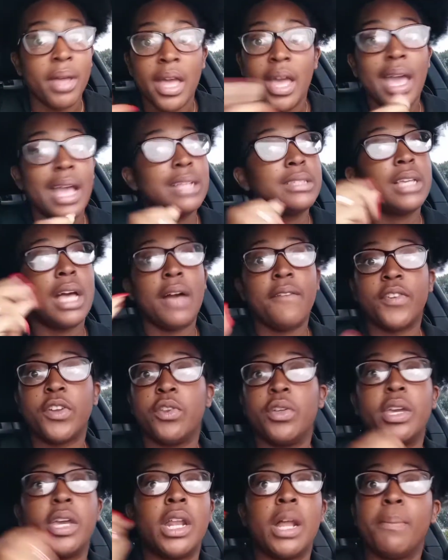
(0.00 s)
it's time for
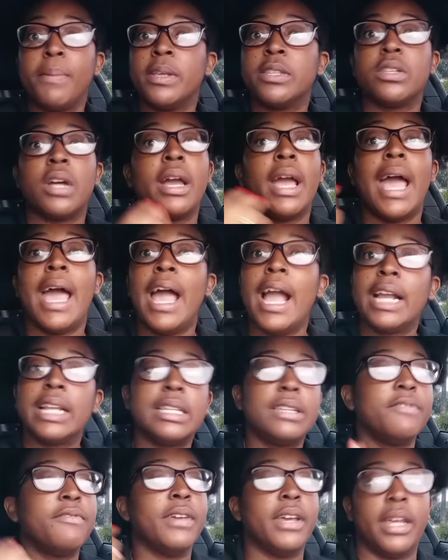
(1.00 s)
you to get up and start
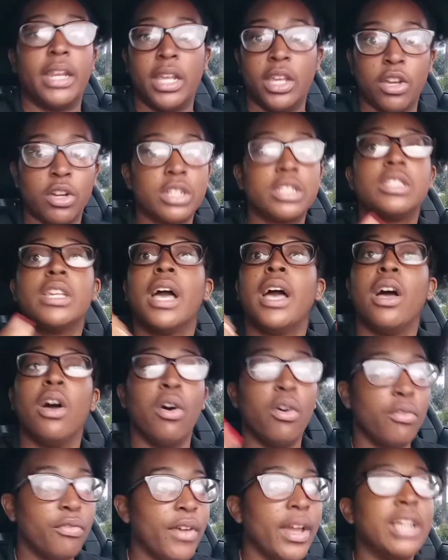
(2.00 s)
activating
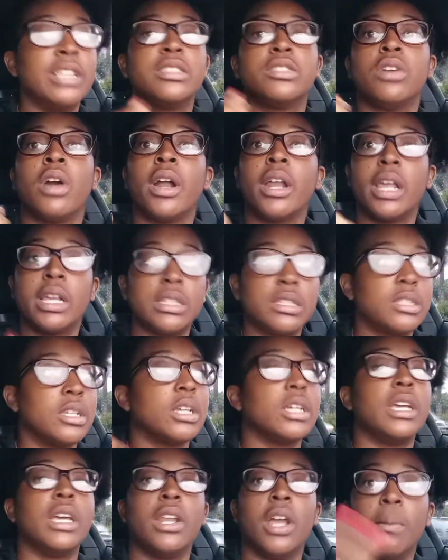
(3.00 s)
yourself and starting
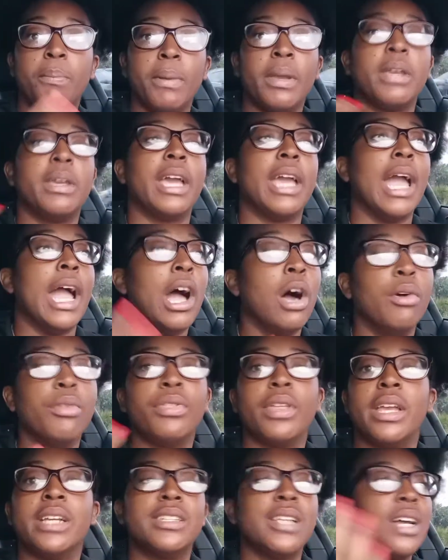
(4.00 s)
to get up and get healthy.